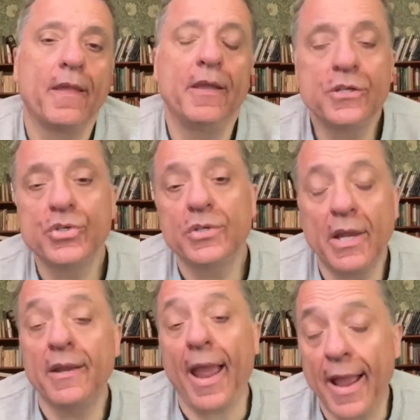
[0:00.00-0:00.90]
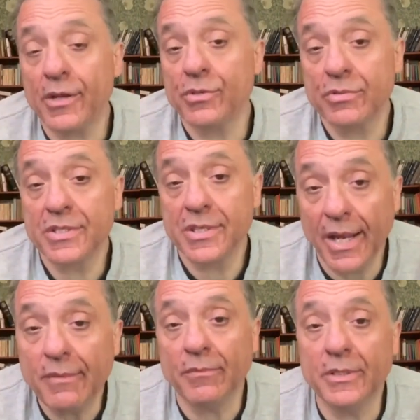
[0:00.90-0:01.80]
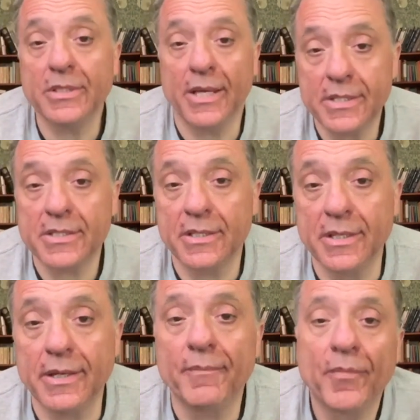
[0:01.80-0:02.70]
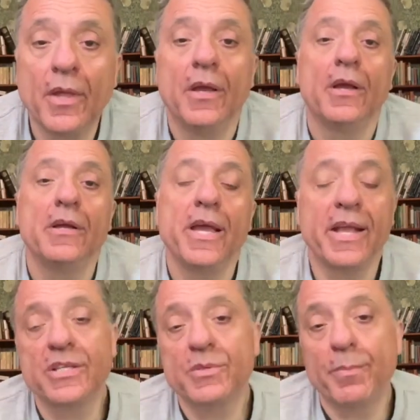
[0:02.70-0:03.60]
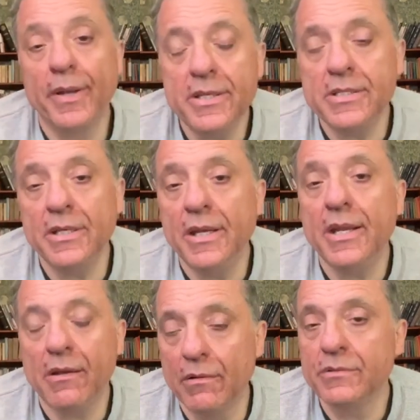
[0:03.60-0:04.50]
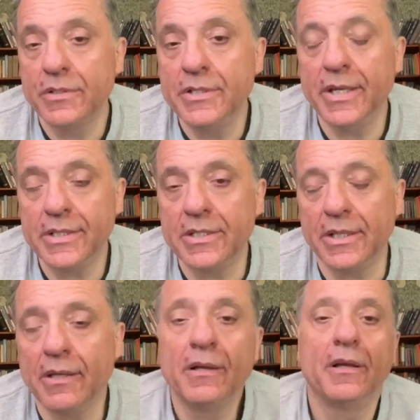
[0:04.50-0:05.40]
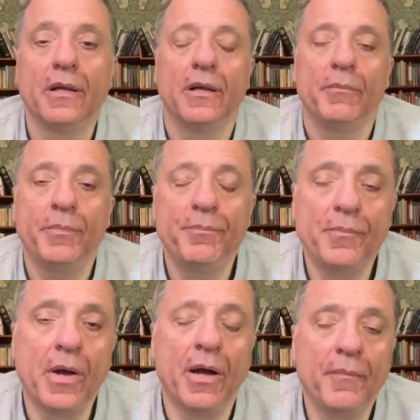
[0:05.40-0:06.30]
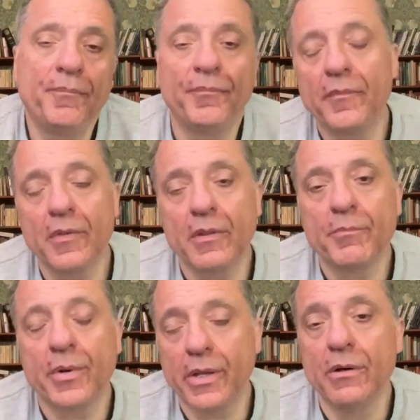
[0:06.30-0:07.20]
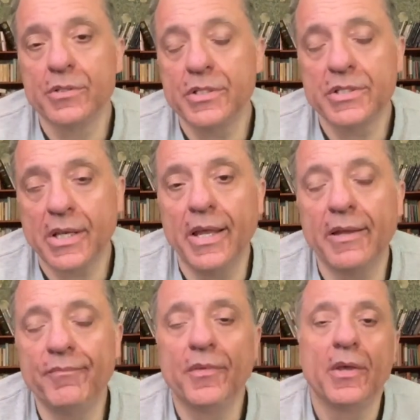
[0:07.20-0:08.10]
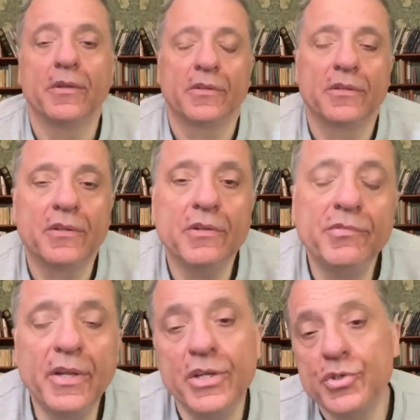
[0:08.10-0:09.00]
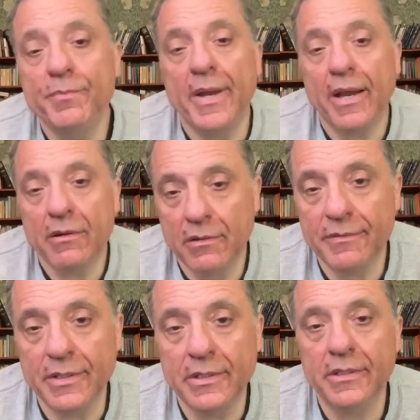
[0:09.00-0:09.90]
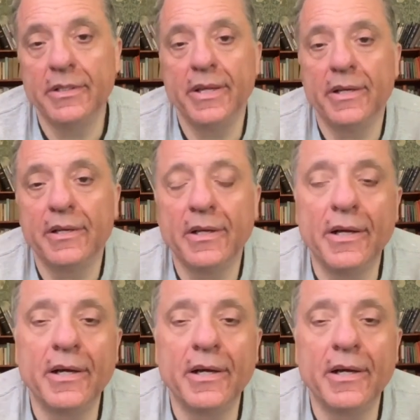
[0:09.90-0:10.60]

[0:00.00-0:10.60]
issued an actual statement yesterday explicitly contradicting Prigozhin's claim that the village of Berkova near